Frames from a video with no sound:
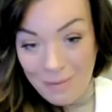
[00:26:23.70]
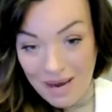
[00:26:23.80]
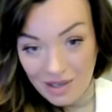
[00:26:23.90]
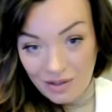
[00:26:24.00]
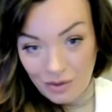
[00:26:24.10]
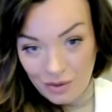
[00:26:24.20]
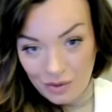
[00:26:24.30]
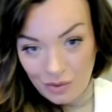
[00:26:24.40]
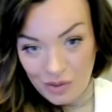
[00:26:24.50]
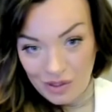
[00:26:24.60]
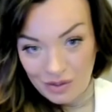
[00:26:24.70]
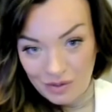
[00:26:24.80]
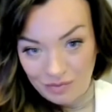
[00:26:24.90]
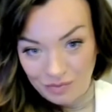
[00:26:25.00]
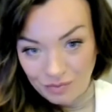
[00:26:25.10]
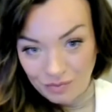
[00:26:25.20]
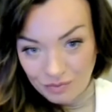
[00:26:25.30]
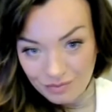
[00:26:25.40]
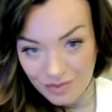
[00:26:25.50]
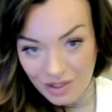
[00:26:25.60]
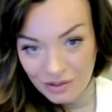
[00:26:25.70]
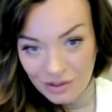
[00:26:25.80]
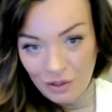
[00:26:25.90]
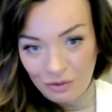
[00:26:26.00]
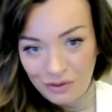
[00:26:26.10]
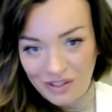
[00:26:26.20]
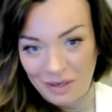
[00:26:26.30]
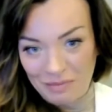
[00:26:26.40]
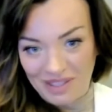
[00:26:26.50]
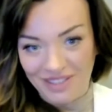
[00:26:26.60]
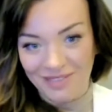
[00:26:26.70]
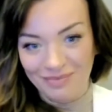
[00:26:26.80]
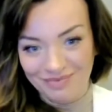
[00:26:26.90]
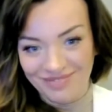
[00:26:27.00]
My goal or the goal for the company?